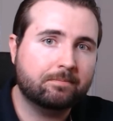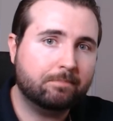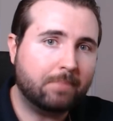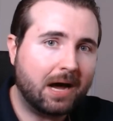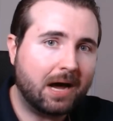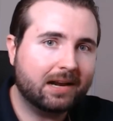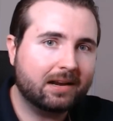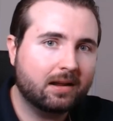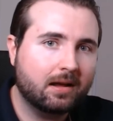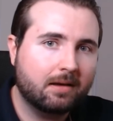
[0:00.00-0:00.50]

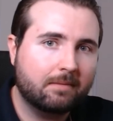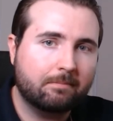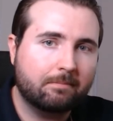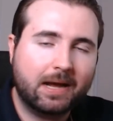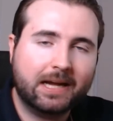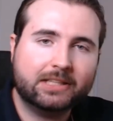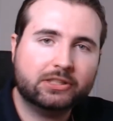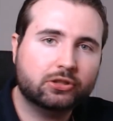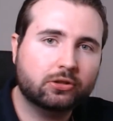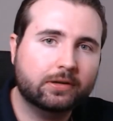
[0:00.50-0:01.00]
But
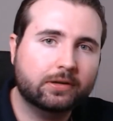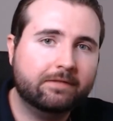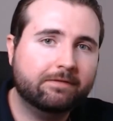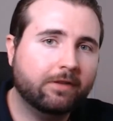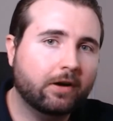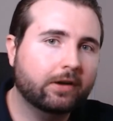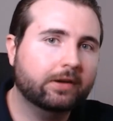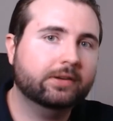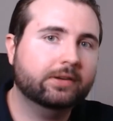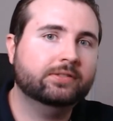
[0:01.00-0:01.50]
make sure you
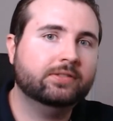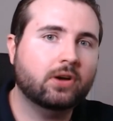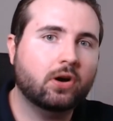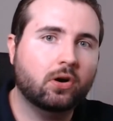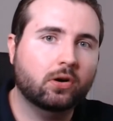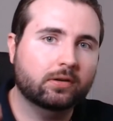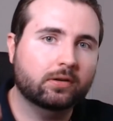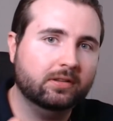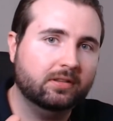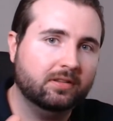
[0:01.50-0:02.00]
focus
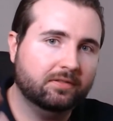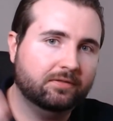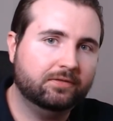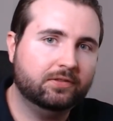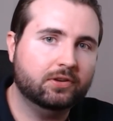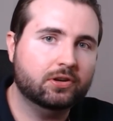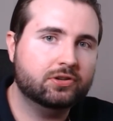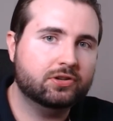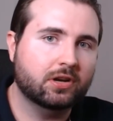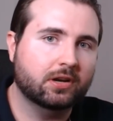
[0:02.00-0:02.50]
on the
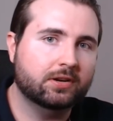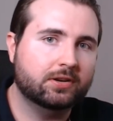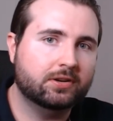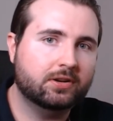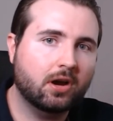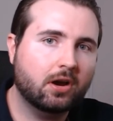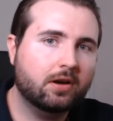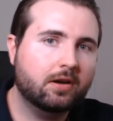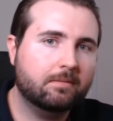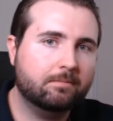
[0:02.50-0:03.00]
future.
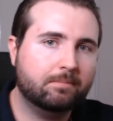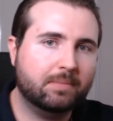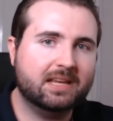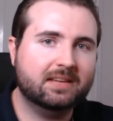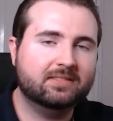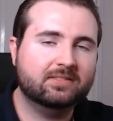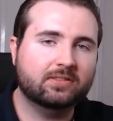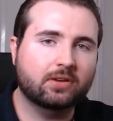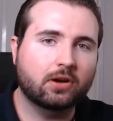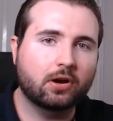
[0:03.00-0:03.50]
Don't be
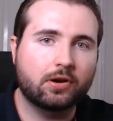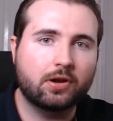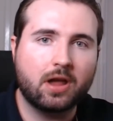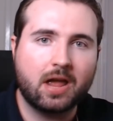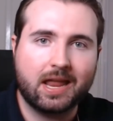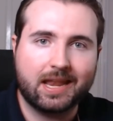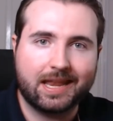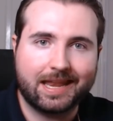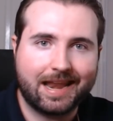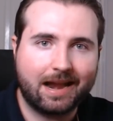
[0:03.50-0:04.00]
so
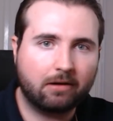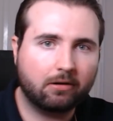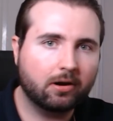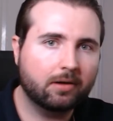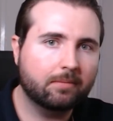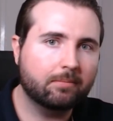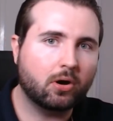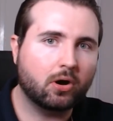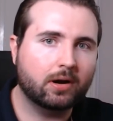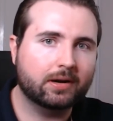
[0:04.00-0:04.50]

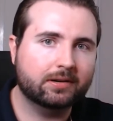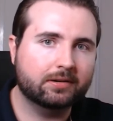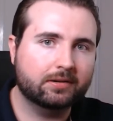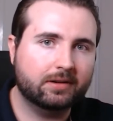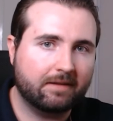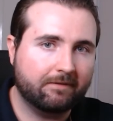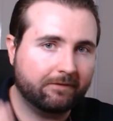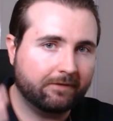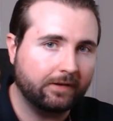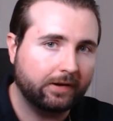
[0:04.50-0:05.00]
narrow-minded
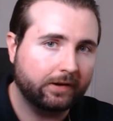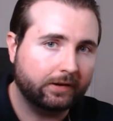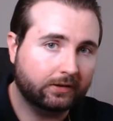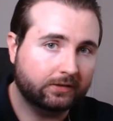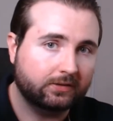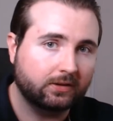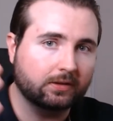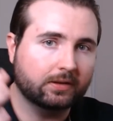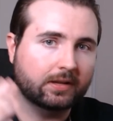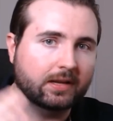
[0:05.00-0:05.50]
and
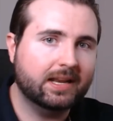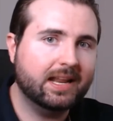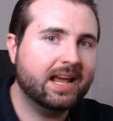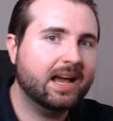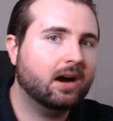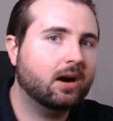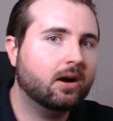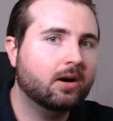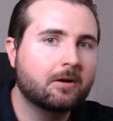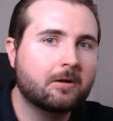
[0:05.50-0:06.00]
focus on the
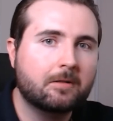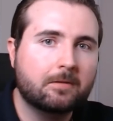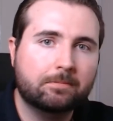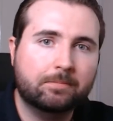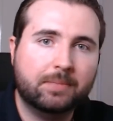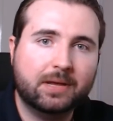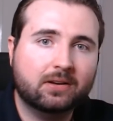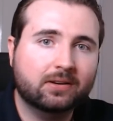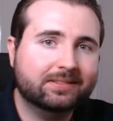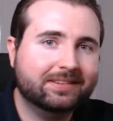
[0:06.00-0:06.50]
now,
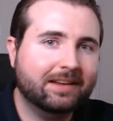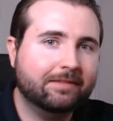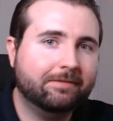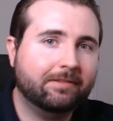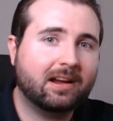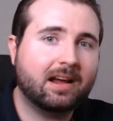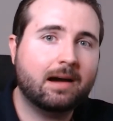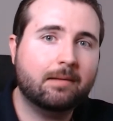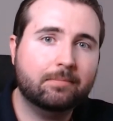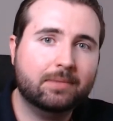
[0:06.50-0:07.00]
because if
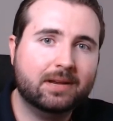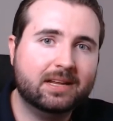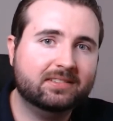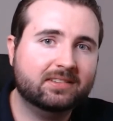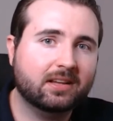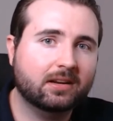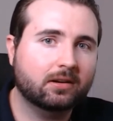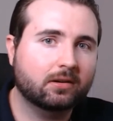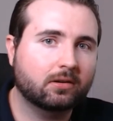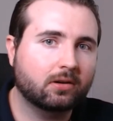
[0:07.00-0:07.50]
a company is
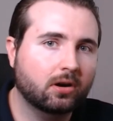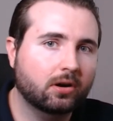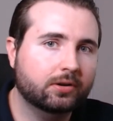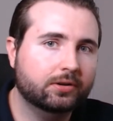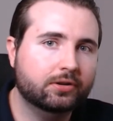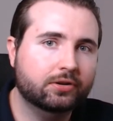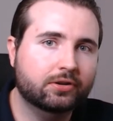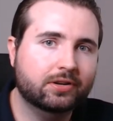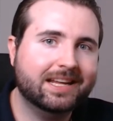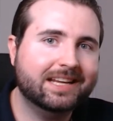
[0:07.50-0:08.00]
going to grow,
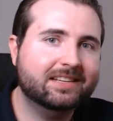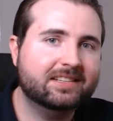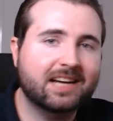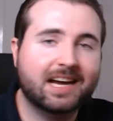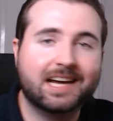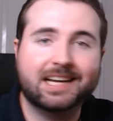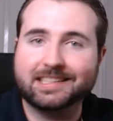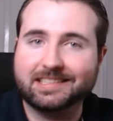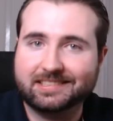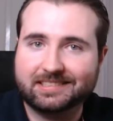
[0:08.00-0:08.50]
you need
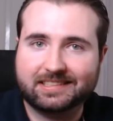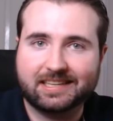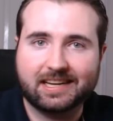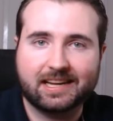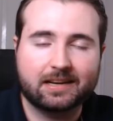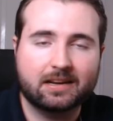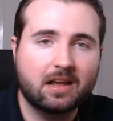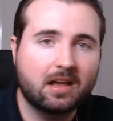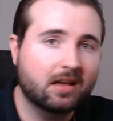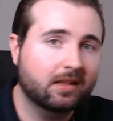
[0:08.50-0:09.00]
to
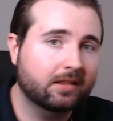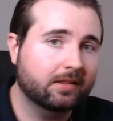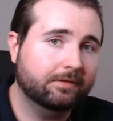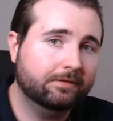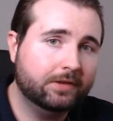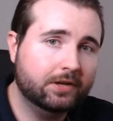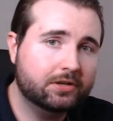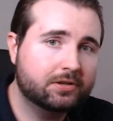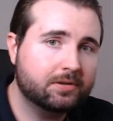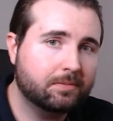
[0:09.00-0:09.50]
understand the
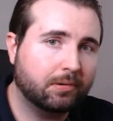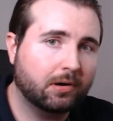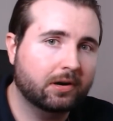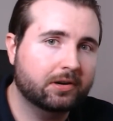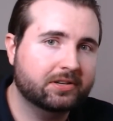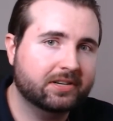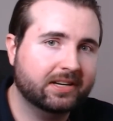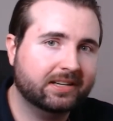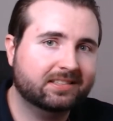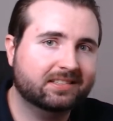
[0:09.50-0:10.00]
future
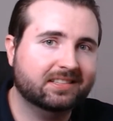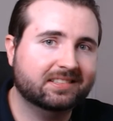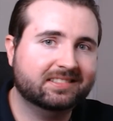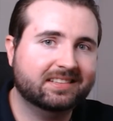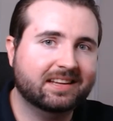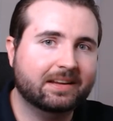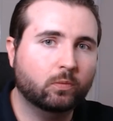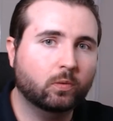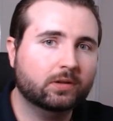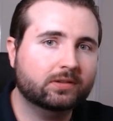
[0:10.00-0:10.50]
projects to
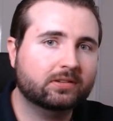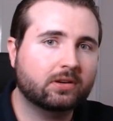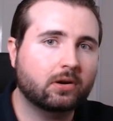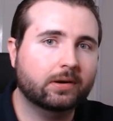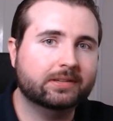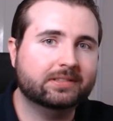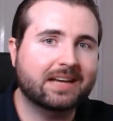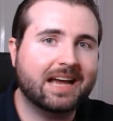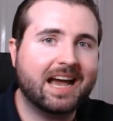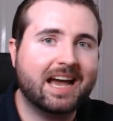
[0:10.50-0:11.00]
see what's
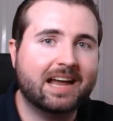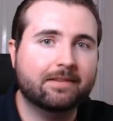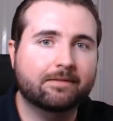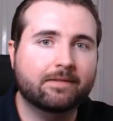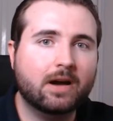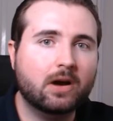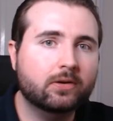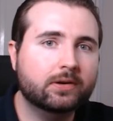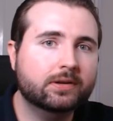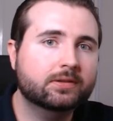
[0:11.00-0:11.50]
going to add
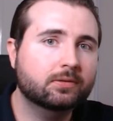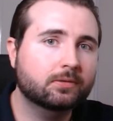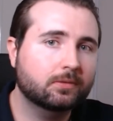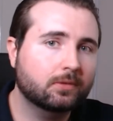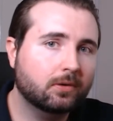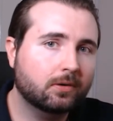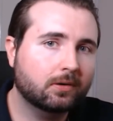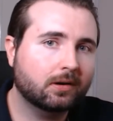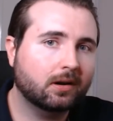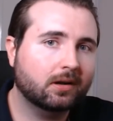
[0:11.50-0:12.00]
value to
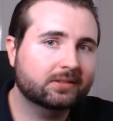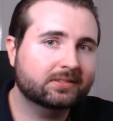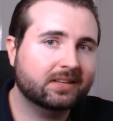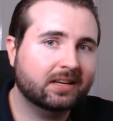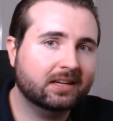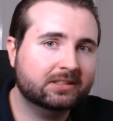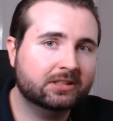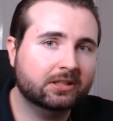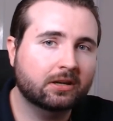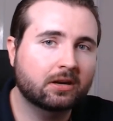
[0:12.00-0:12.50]
an
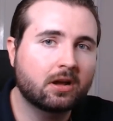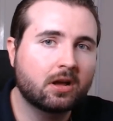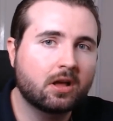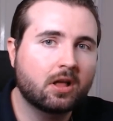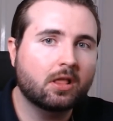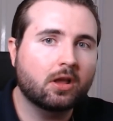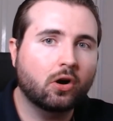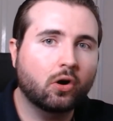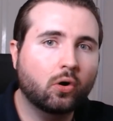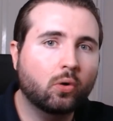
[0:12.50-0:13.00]
organization
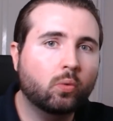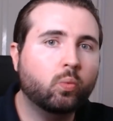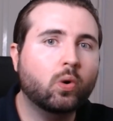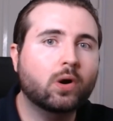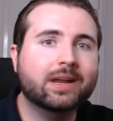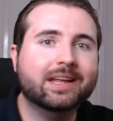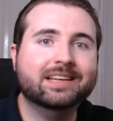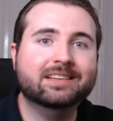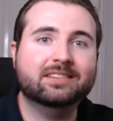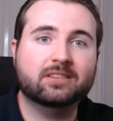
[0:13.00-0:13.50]
or
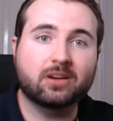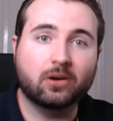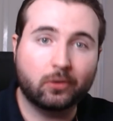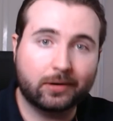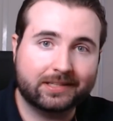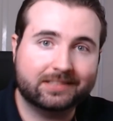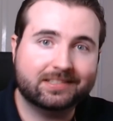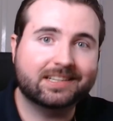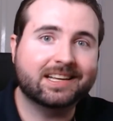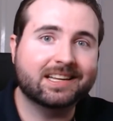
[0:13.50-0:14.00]
what is
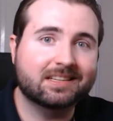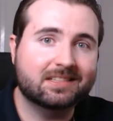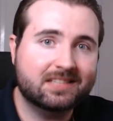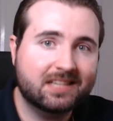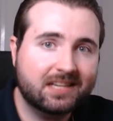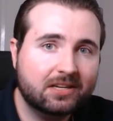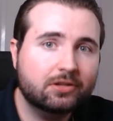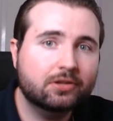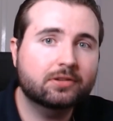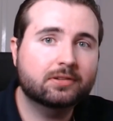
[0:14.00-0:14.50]
going to
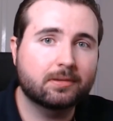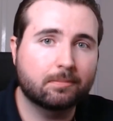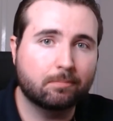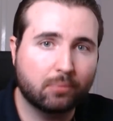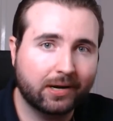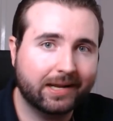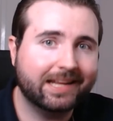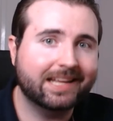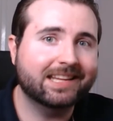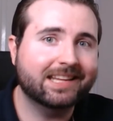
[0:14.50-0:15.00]
continue to
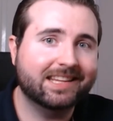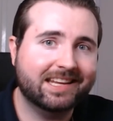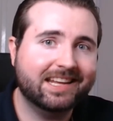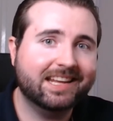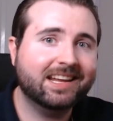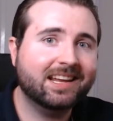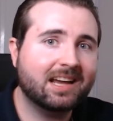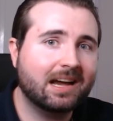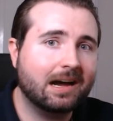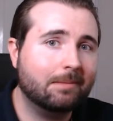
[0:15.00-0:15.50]
bring in the
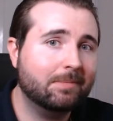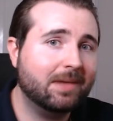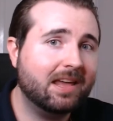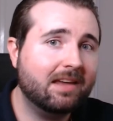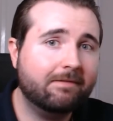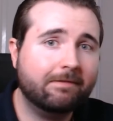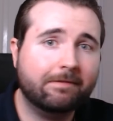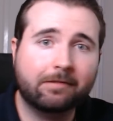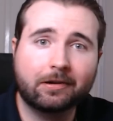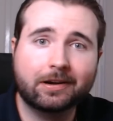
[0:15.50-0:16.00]
income.
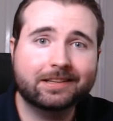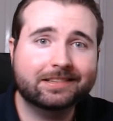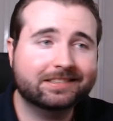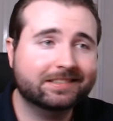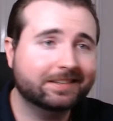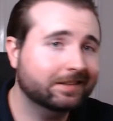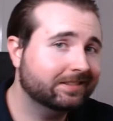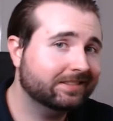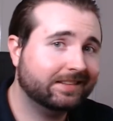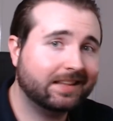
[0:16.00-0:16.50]
If, for
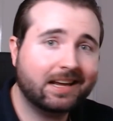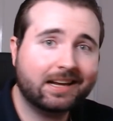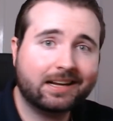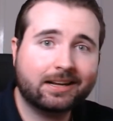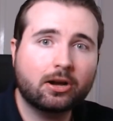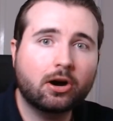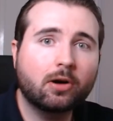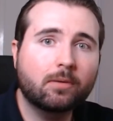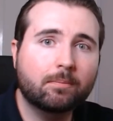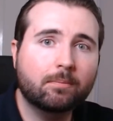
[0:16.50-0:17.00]
instance,
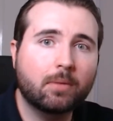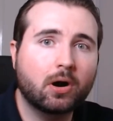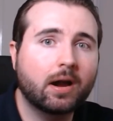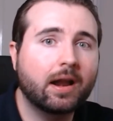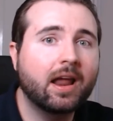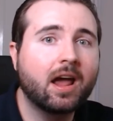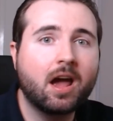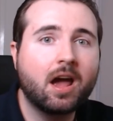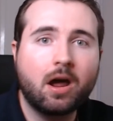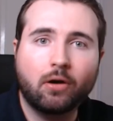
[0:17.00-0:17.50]
that gold
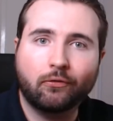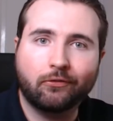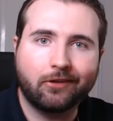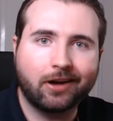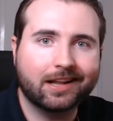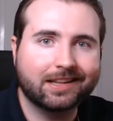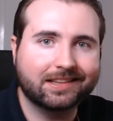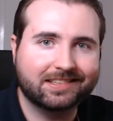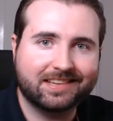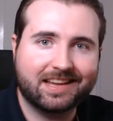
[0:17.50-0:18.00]
mine
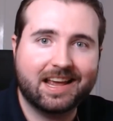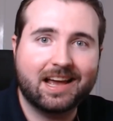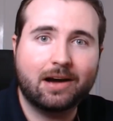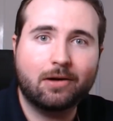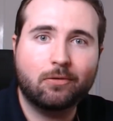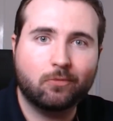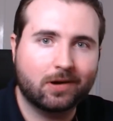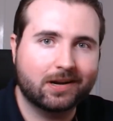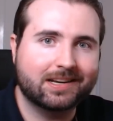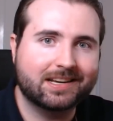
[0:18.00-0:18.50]
runs
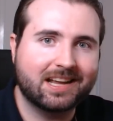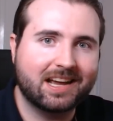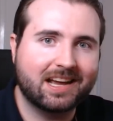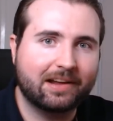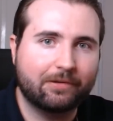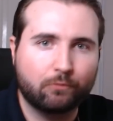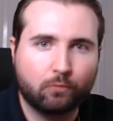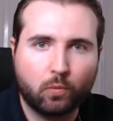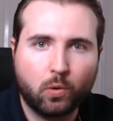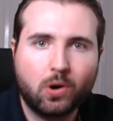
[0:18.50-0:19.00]
out one
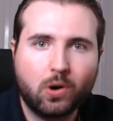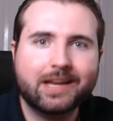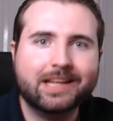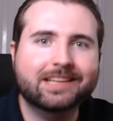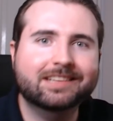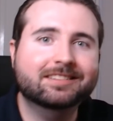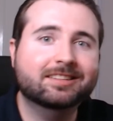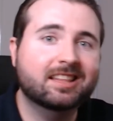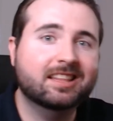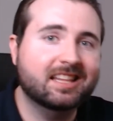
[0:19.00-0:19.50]
day, what
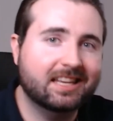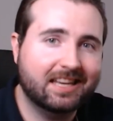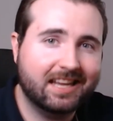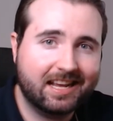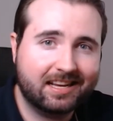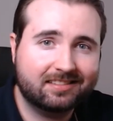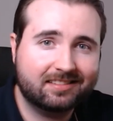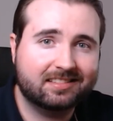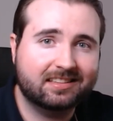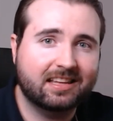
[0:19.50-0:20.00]
is the
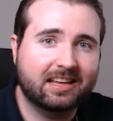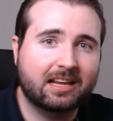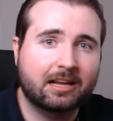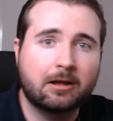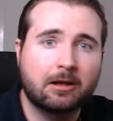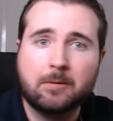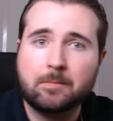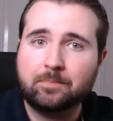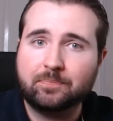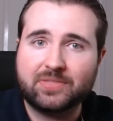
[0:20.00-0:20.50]
next
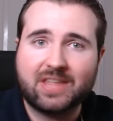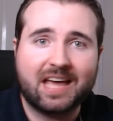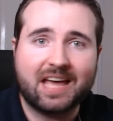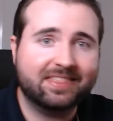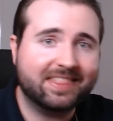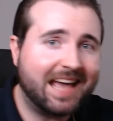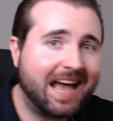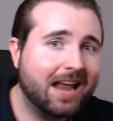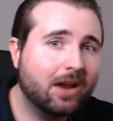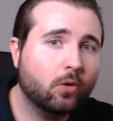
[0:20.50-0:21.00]
thing
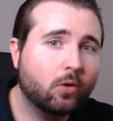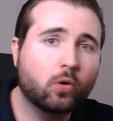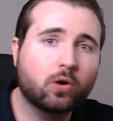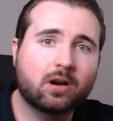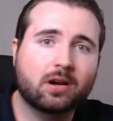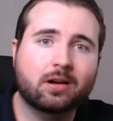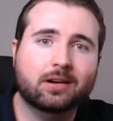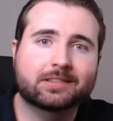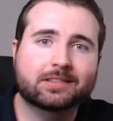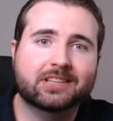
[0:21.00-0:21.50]
that
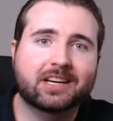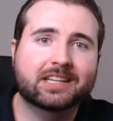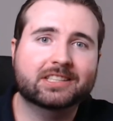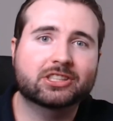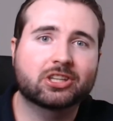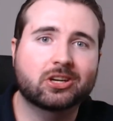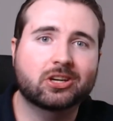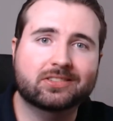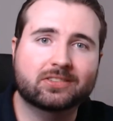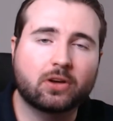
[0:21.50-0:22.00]

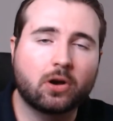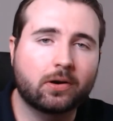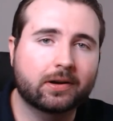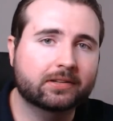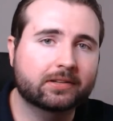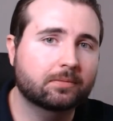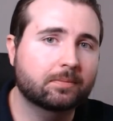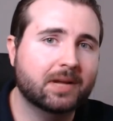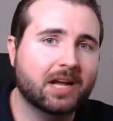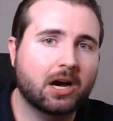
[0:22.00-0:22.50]
organization is
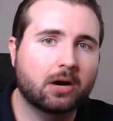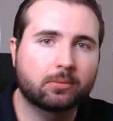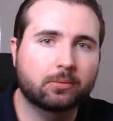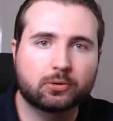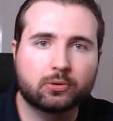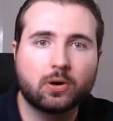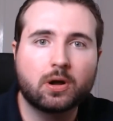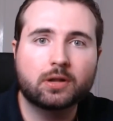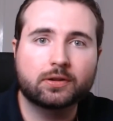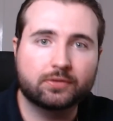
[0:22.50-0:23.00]
going to be
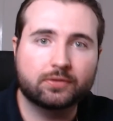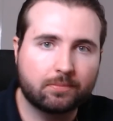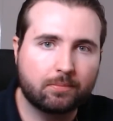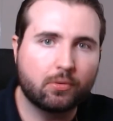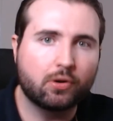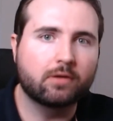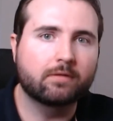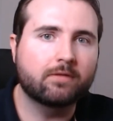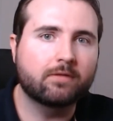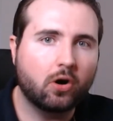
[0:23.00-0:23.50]
able to
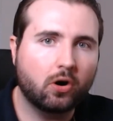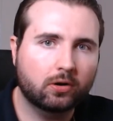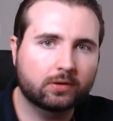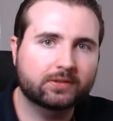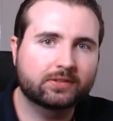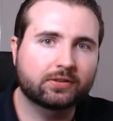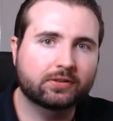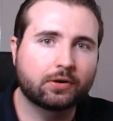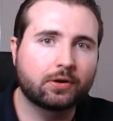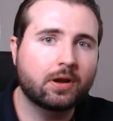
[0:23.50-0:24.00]
move
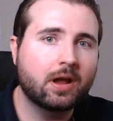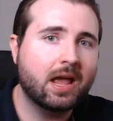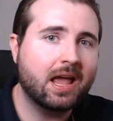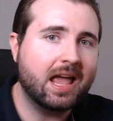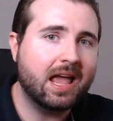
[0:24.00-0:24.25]
on to?